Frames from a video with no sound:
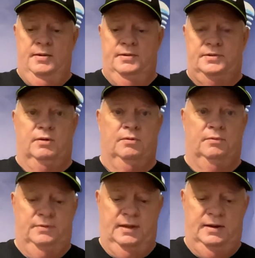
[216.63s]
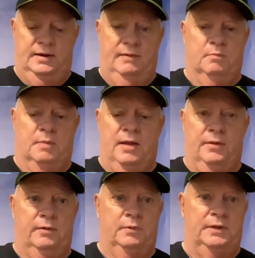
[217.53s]
So they didn't even
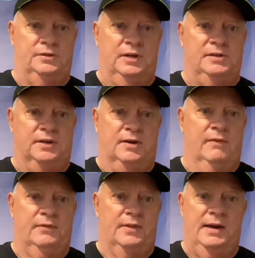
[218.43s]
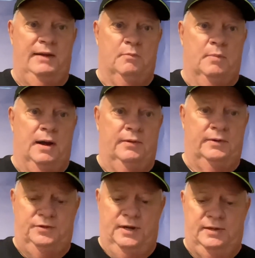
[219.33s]
bother, when they changed the cover, they didn't even bother
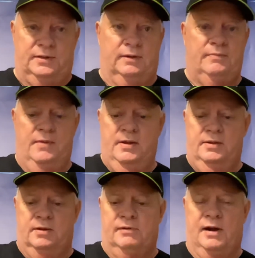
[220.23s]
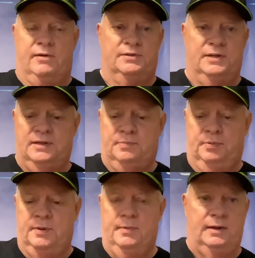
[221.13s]
to change the records. They just
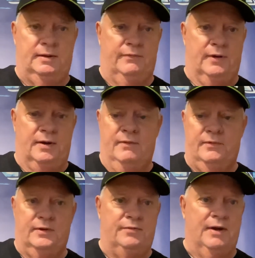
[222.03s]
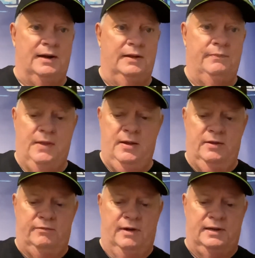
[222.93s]
put them in a different cover to
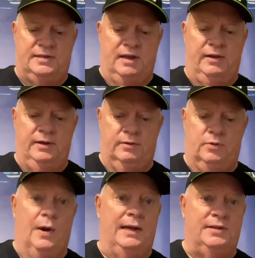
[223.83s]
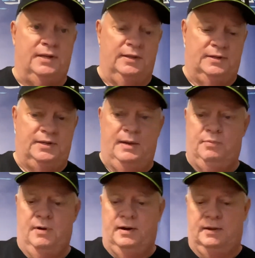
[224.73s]
try to sell you twice on the same
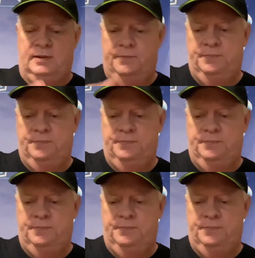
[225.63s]
product.